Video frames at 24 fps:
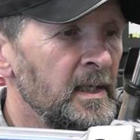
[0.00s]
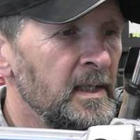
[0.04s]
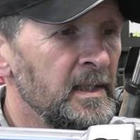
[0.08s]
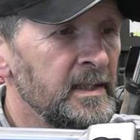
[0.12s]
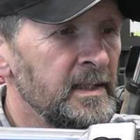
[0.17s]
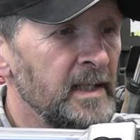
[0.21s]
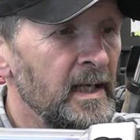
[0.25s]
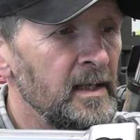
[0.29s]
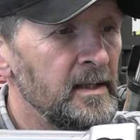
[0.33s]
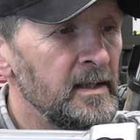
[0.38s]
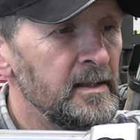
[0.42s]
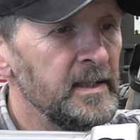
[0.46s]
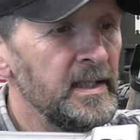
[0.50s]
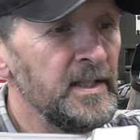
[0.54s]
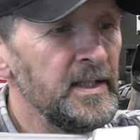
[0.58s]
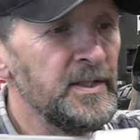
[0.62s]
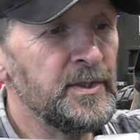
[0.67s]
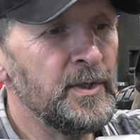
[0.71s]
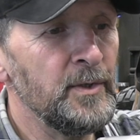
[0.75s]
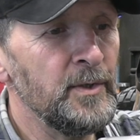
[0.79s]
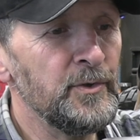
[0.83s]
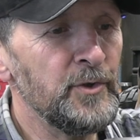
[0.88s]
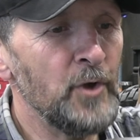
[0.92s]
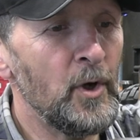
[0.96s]
Now,
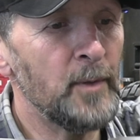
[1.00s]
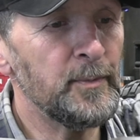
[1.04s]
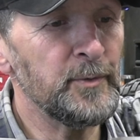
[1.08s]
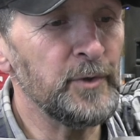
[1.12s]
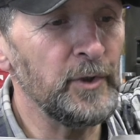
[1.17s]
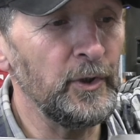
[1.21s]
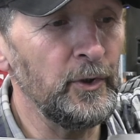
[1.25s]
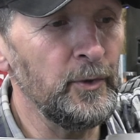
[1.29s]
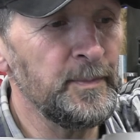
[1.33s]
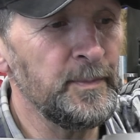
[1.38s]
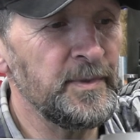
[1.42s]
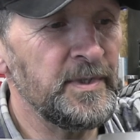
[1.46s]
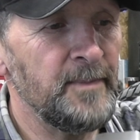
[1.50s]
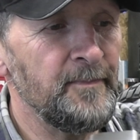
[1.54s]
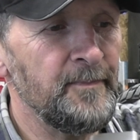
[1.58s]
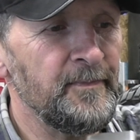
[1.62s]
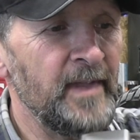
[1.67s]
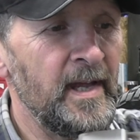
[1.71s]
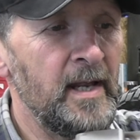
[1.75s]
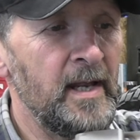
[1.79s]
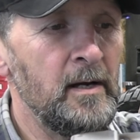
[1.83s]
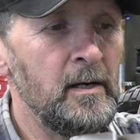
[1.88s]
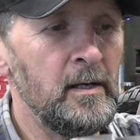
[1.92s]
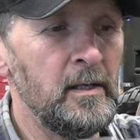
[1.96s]
these 2 top tubes,
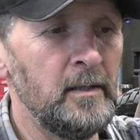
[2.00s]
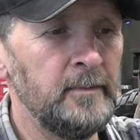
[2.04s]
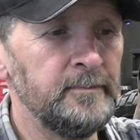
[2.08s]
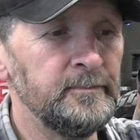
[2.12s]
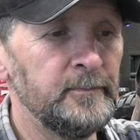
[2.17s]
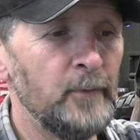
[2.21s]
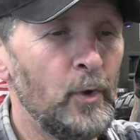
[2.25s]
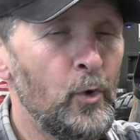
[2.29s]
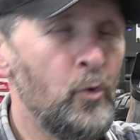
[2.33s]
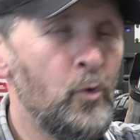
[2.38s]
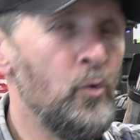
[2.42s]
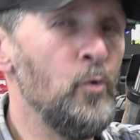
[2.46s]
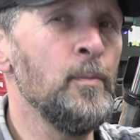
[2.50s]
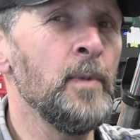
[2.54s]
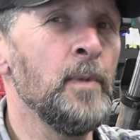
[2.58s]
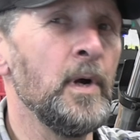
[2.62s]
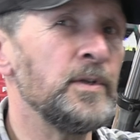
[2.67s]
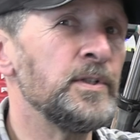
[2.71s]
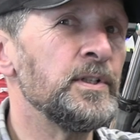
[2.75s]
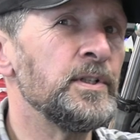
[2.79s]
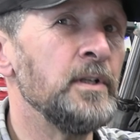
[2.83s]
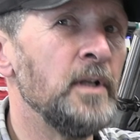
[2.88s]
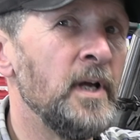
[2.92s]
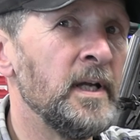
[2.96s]
they are
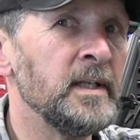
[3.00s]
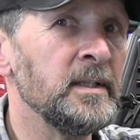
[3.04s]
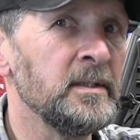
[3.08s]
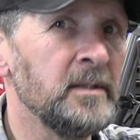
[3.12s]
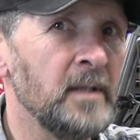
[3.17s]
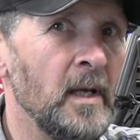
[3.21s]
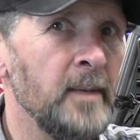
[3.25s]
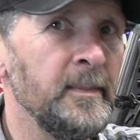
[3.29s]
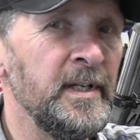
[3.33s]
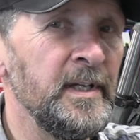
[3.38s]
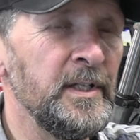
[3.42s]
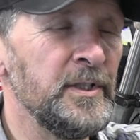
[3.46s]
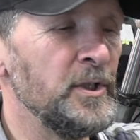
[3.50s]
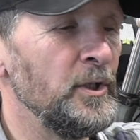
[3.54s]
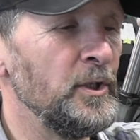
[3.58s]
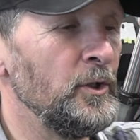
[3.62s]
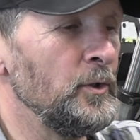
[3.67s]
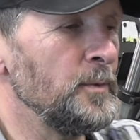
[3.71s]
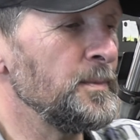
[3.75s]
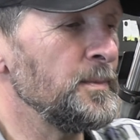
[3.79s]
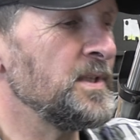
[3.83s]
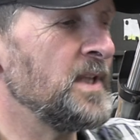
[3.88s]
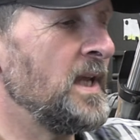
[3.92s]
almost like dummy tubes.